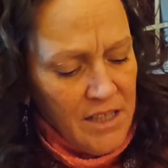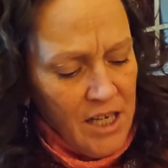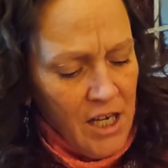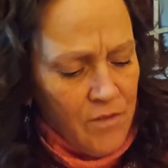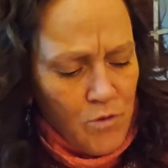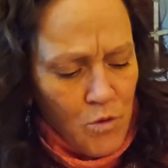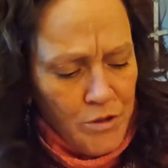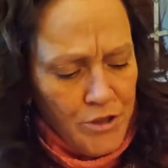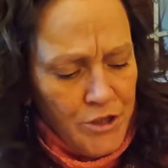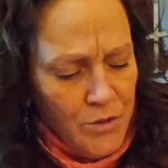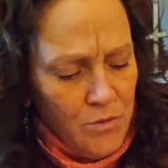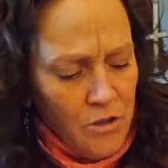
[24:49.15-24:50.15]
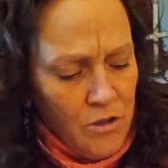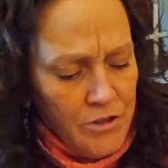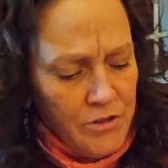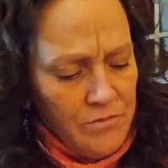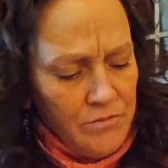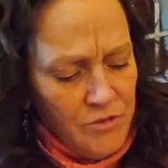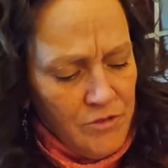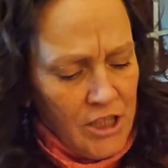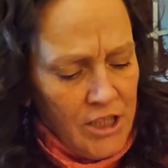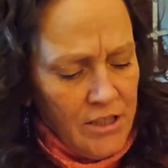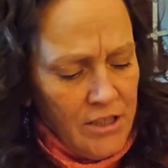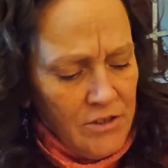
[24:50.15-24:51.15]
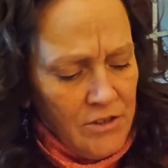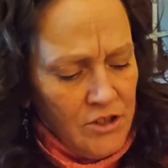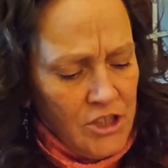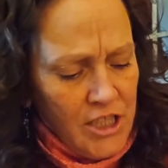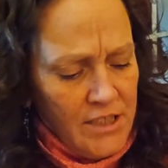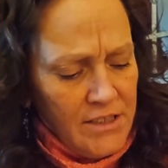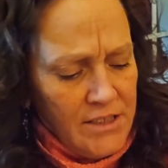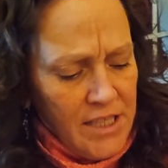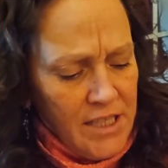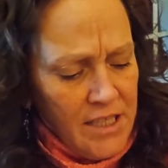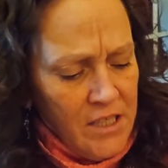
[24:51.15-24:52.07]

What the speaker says: Of course you aren't, Jen said.